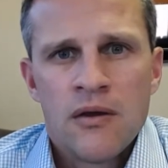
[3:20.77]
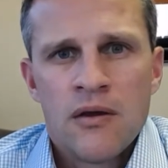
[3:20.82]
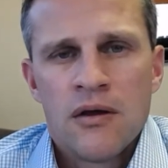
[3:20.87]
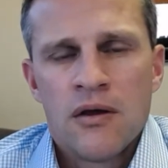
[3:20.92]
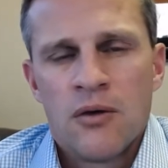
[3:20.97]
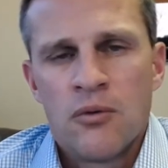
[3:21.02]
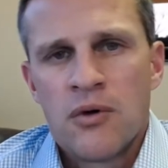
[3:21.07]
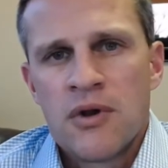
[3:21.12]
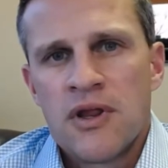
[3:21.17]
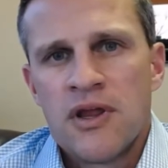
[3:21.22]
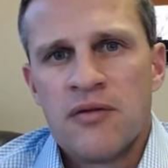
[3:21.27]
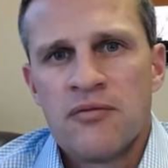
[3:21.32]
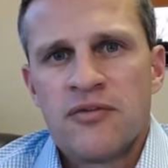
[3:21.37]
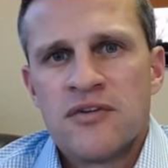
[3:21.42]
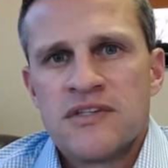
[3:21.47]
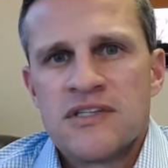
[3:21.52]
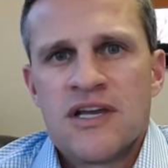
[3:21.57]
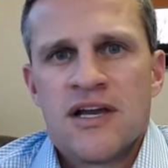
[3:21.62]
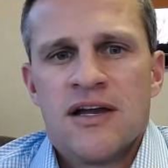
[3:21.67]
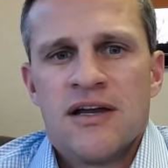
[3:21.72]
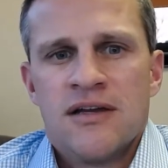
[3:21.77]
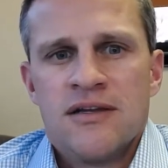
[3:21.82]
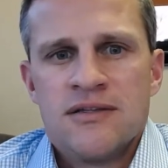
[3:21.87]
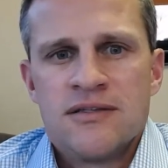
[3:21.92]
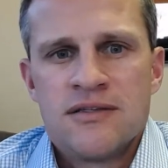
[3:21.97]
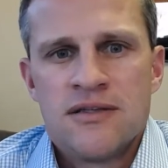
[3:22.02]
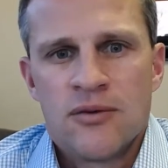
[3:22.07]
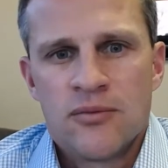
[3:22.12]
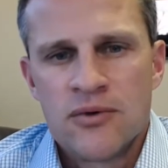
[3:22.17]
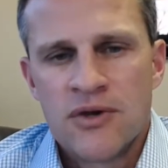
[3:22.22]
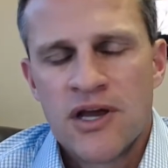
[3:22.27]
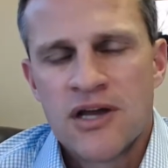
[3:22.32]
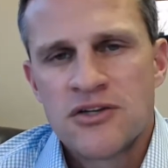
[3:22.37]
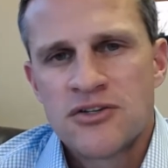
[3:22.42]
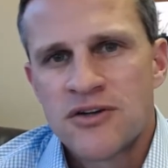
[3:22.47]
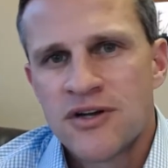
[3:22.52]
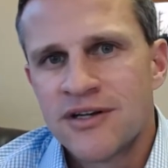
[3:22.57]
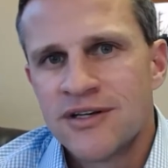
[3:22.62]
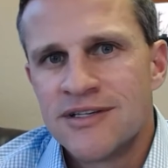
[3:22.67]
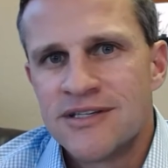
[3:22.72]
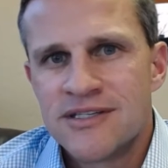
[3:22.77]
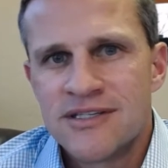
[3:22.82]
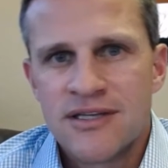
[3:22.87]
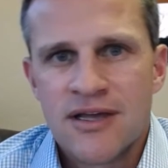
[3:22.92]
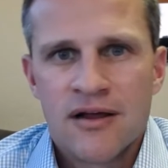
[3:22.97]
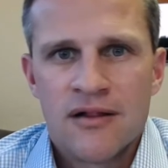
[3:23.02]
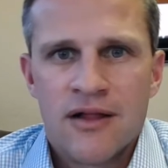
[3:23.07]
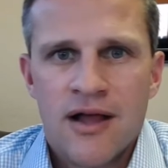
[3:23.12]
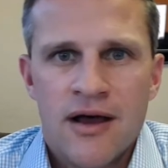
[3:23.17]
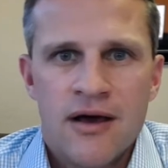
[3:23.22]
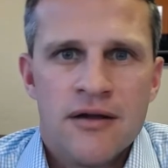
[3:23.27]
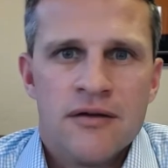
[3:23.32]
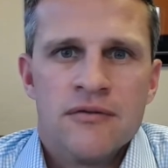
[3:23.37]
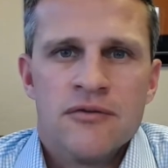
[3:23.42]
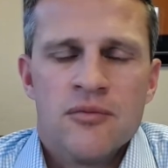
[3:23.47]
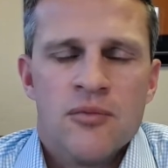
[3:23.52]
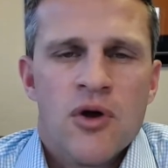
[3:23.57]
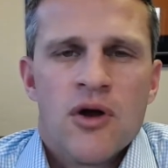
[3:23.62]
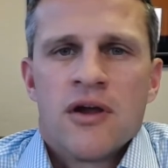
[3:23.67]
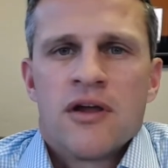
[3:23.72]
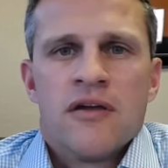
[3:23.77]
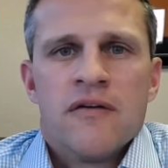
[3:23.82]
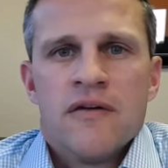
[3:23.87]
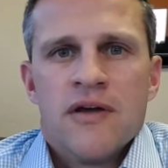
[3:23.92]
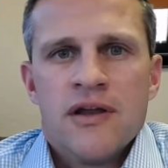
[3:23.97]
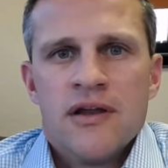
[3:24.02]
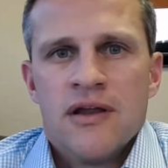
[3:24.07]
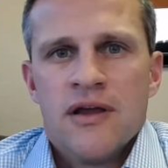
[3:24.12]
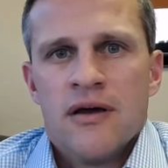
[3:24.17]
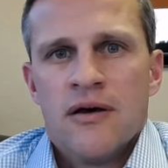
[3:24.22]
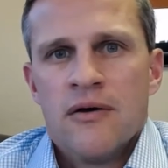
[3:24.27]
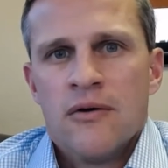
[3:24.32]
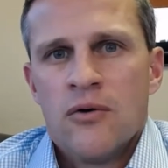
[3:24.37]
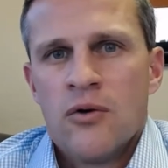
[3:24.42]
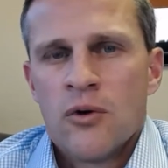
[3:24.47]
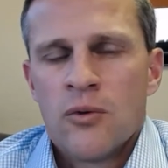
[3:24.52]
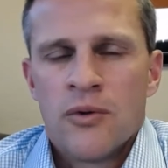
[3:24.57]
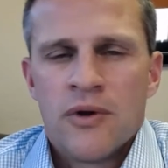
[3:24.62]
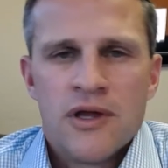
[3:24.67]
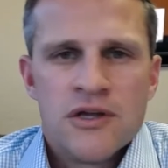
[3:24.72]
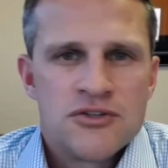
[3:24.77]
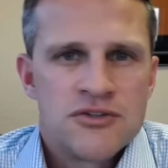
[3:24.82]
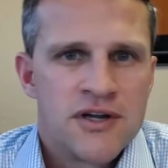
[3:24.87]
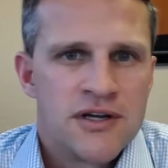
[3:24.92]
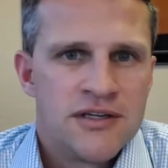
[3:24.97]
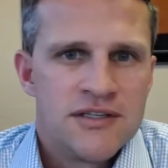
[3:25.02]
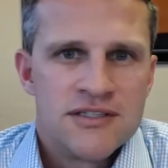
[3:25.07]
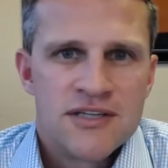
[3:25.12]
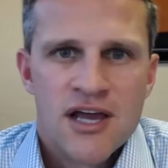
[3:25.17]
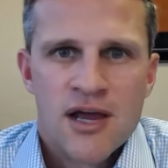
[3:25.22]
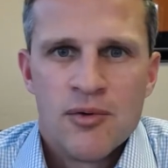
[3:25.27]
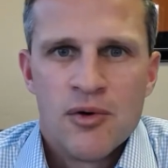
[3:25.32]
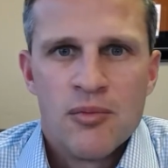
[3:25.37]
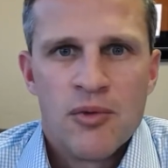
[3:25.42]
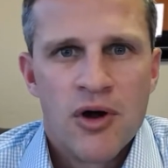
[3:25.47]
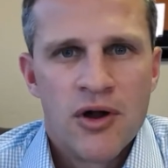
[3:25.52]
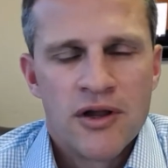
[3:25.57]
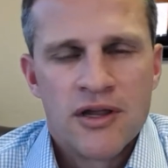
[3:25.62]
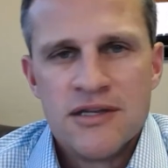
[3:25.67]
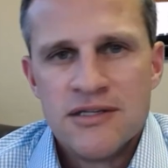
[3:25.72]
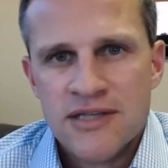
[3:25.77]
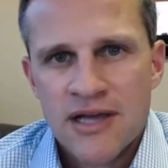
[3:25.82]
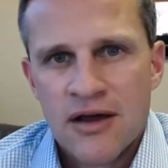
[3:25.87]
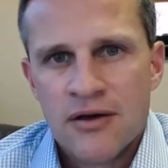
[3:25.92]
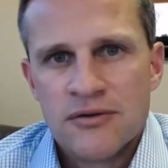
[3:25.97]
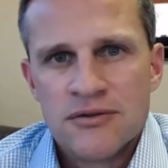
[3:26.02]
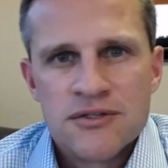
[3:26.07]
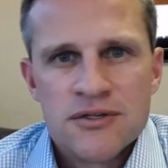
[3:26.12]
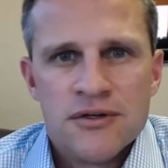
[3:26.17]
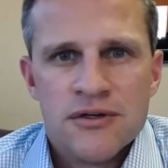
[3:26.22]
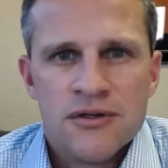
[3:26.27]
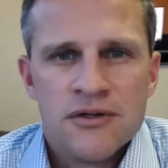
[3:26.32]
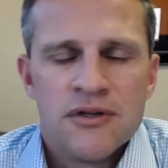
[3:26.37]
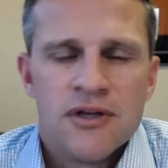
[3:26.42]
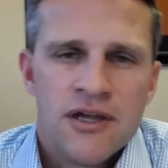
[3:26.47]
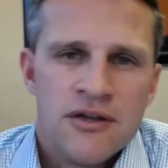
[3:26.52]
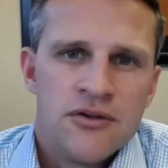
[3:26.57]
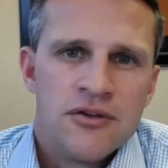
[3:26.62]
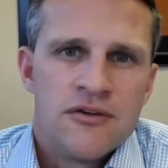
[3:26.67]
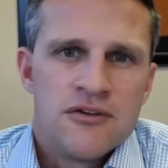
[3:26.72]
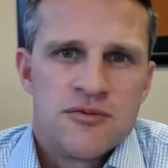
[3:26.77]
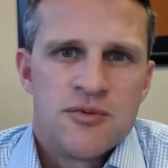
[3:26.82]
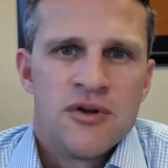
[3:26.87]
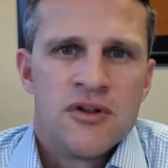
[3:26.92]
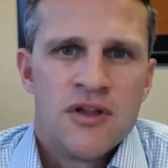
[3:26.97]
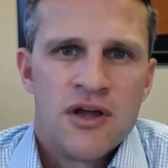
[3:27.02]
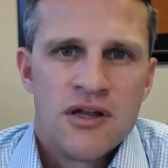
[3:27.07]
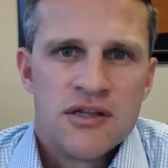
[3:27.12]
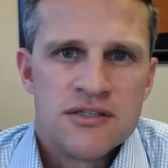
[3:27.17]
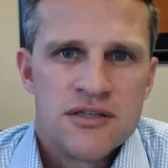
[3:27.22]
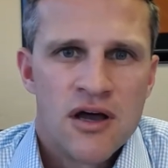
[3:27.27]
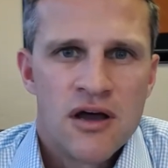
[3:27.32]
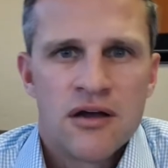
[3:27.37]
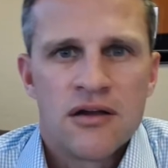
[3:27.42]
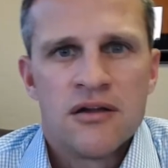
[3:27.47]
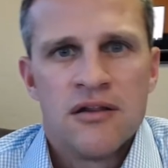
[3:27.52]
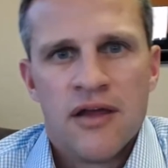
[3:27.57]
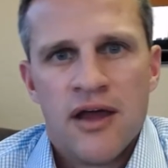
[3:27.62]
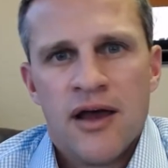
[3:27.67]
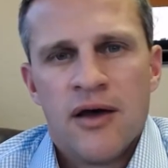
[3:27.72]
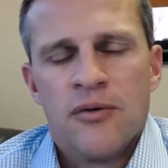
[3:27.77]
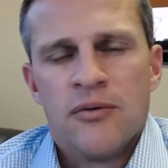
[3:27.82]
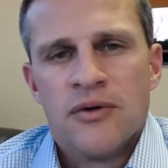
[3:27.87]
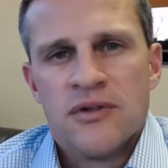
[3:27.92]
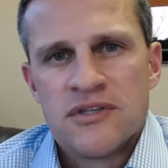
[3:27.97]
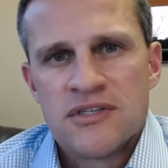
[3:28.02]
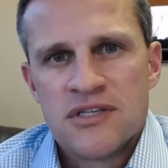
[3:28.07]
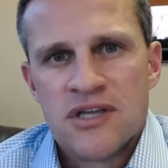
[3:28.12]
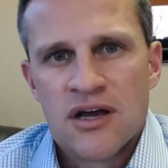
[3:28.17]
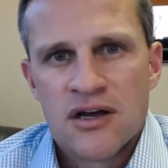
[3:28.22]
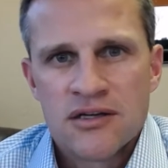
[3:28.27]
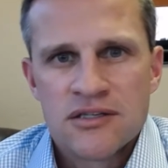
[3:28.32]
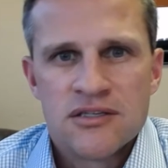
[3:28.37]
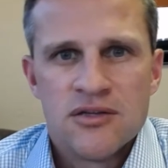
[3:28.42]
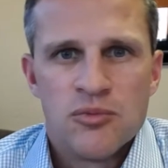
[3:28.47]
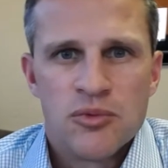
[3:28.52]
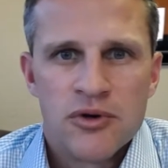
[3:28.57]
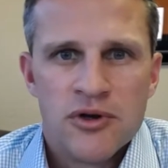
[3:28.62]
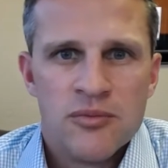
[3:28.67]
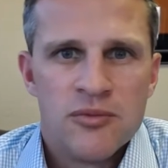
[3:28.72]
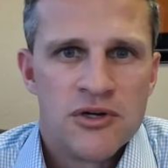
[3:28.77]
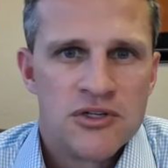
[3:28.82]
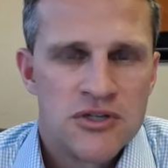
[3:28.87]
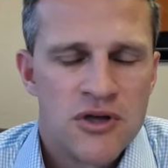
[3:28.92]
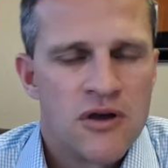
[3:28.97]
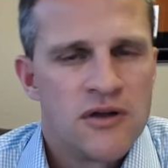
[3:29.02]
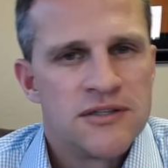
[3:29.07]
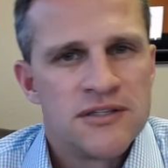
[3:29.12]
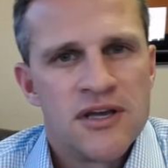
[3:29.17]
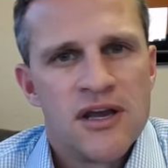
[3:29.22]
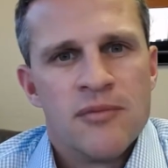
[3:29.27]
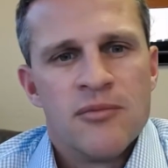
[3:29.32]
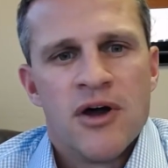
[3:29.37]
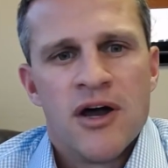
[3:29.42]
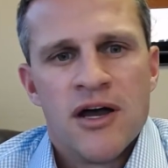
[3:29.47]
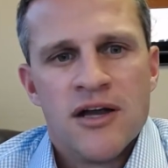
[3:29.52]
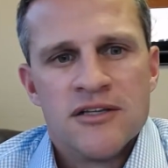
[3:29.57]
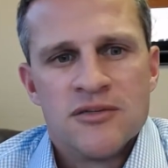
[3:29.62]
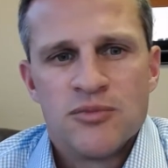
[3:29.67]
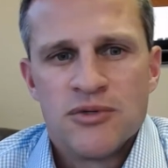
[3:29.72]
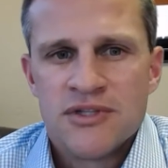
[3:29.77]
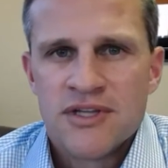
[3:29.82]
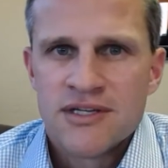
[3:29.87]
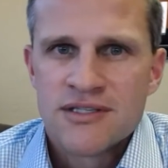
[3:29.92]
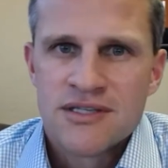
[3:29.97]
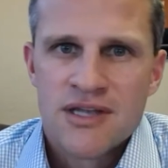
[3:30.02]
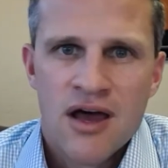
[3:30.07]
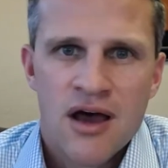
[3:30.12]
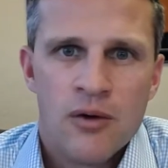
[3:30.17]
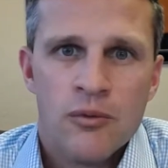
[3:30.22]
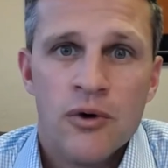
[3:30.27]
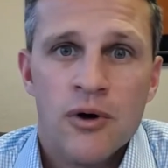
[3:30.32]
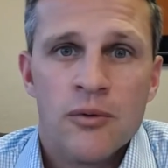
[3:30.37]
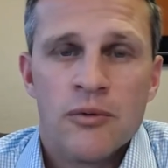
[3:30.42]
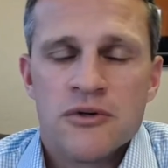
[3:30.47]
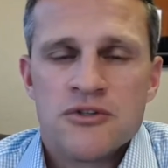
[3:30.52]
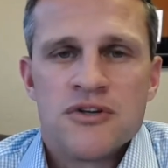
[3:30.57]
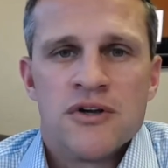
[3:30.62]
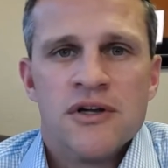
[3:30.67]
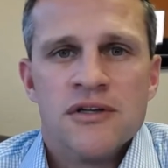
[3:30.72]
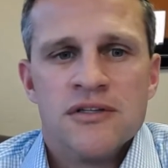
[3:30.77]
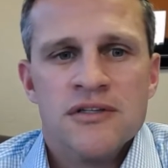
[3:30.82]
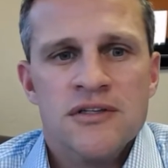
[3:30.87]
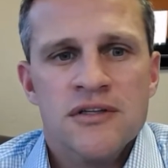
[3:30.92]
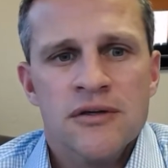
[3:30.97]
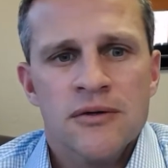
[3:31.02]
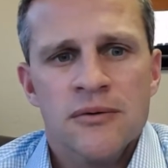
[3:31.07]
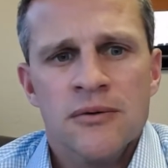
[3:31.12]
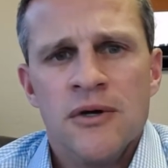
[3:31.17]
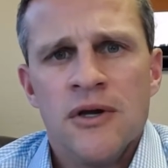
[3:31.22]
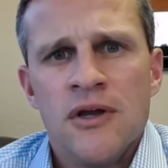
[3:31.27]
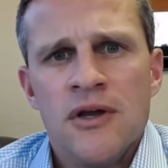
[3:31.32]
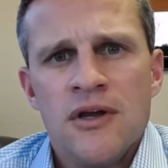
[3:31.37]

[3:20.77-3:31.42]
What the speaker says: I want to emphasize that we're not trying to sell out of the market right now, or we're not trying to time a market downturn. I know there's been a lot of talk of that with stocks at pretty much all-time highs, but that's not what we're trying to do.